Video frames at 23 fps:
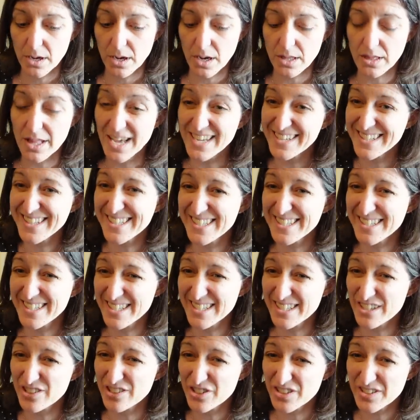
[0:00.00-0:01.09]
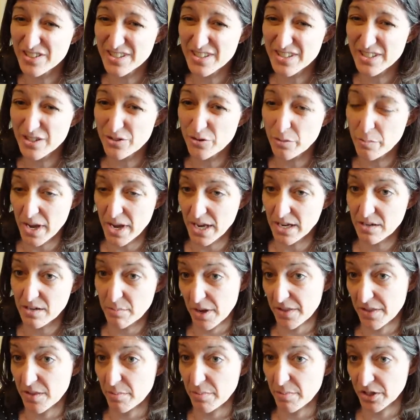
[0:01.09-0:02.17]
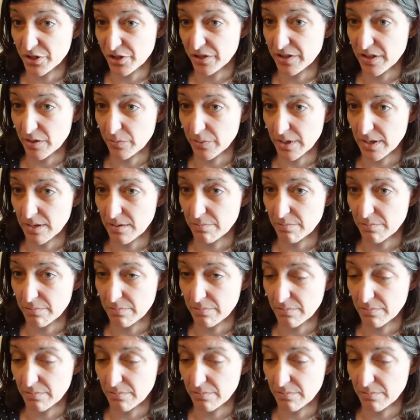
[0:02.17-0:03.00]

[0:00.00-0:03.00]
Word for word: a lot of these decisions that are made about the budget that we